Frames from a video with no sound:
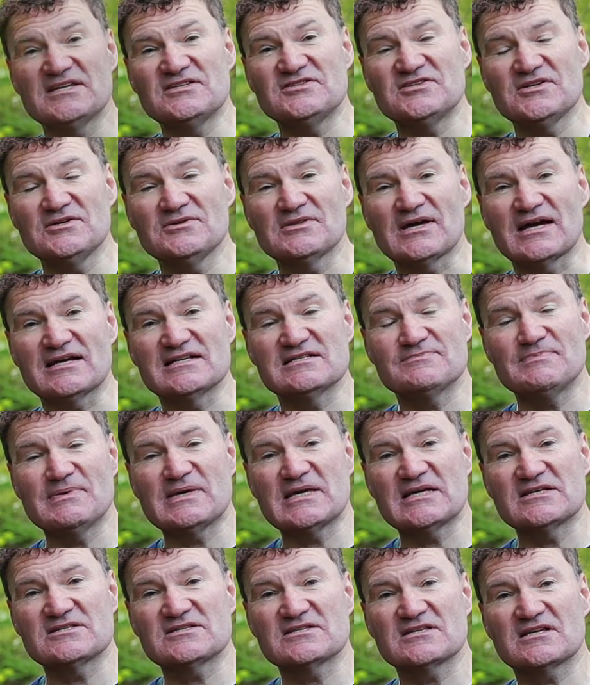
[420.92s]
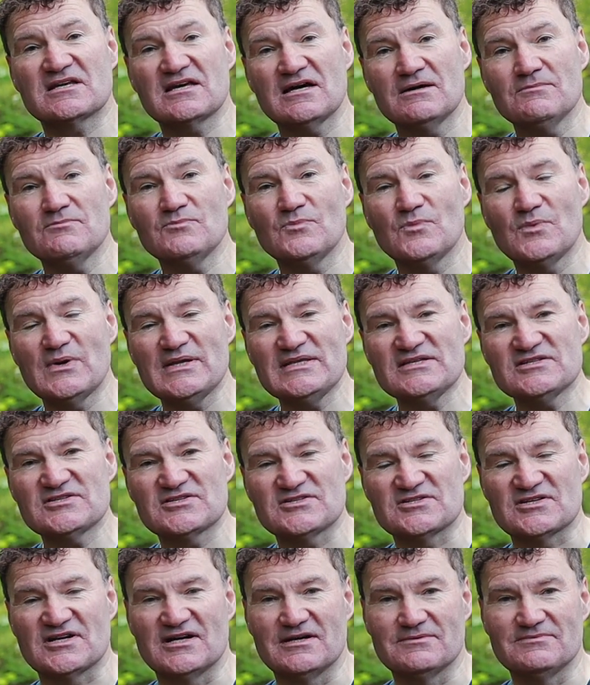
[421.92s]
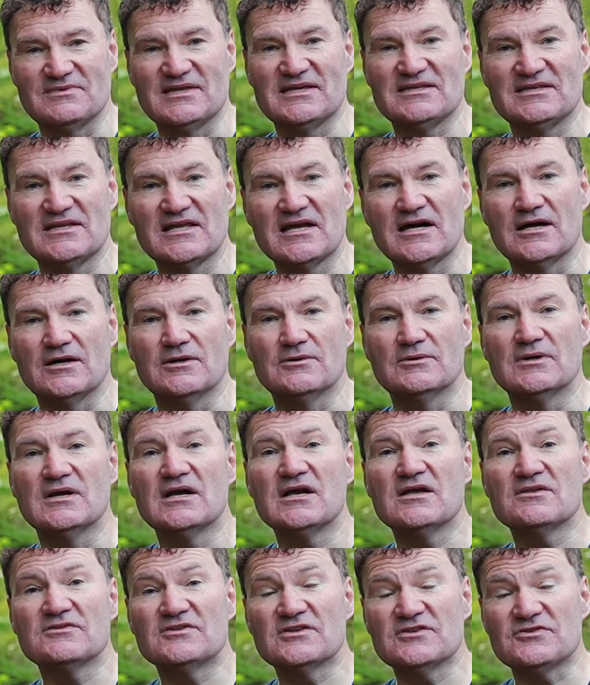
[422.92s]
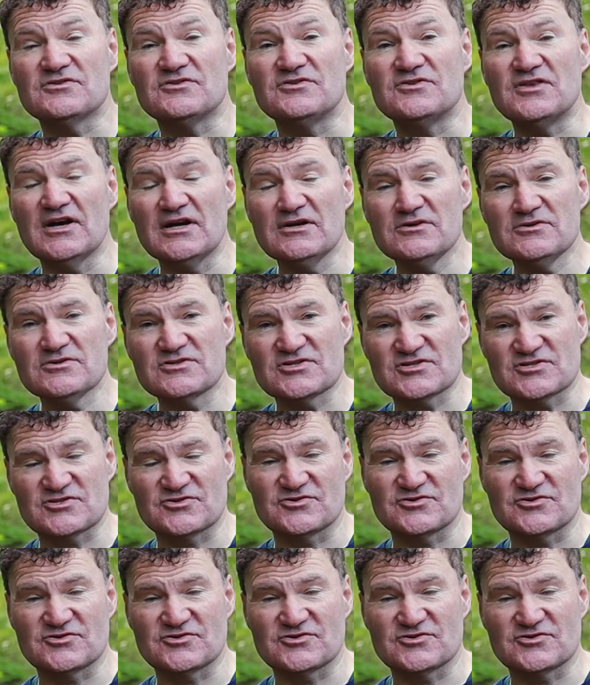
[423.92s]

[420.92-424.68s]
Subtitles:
they do that is because come winter time, they know that those